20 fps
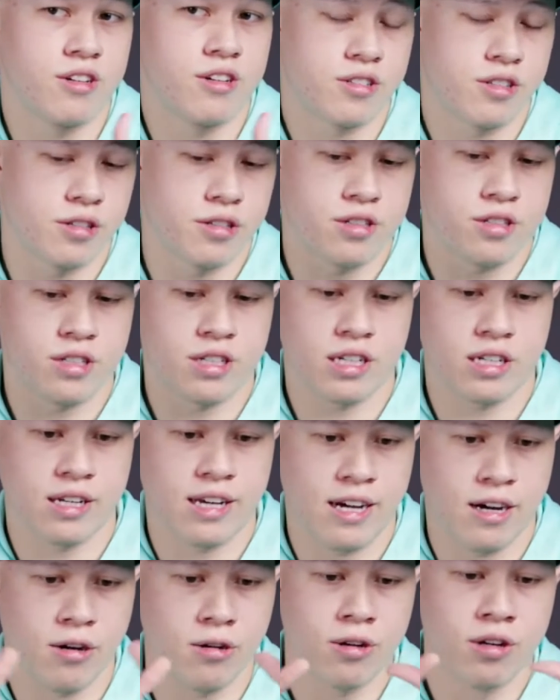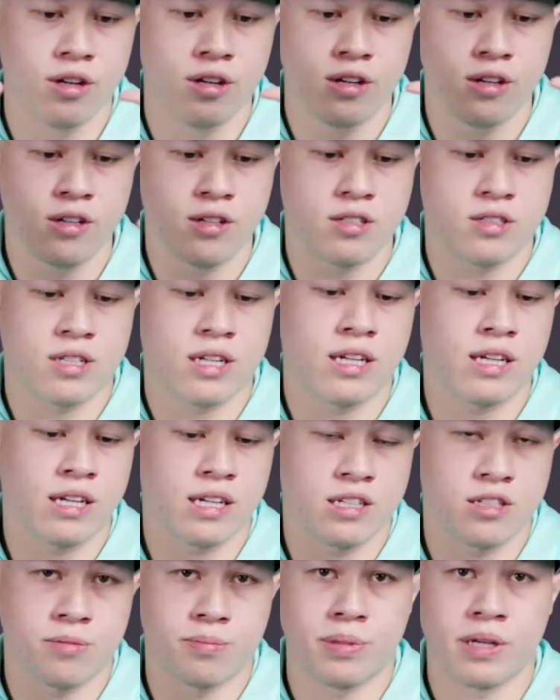So you're seeing now
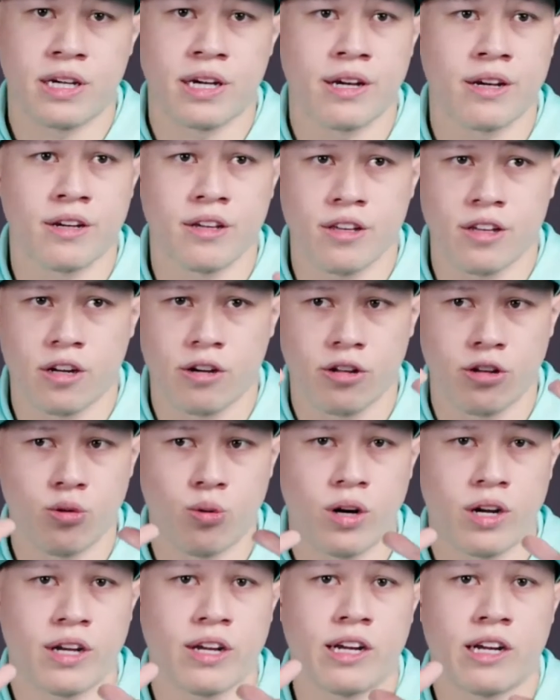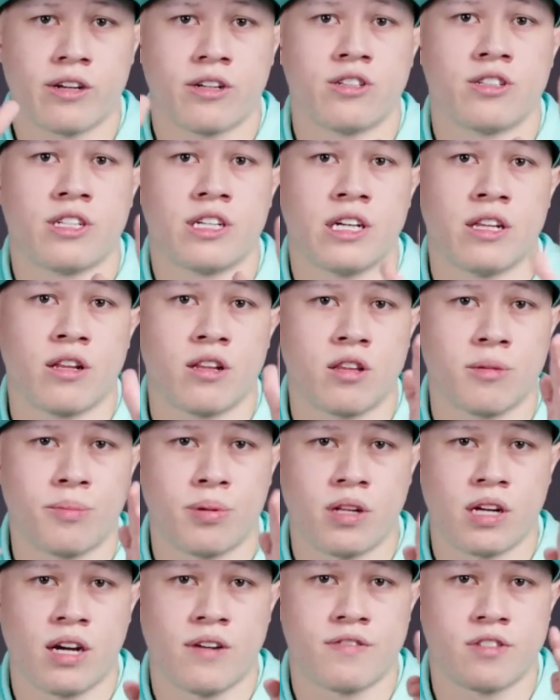seeding is big. You know, you want to guarantee that the
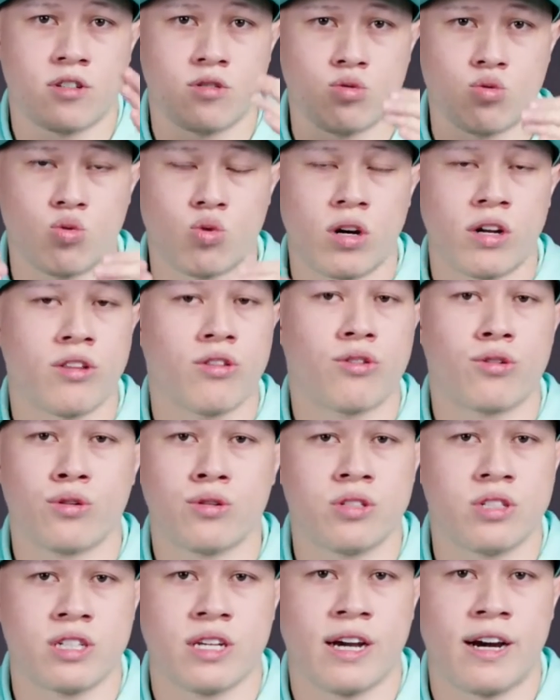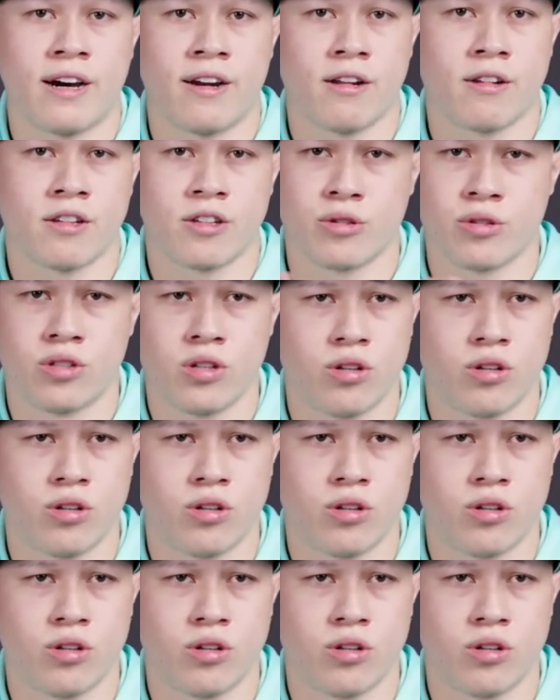playoffs run through Seattle and you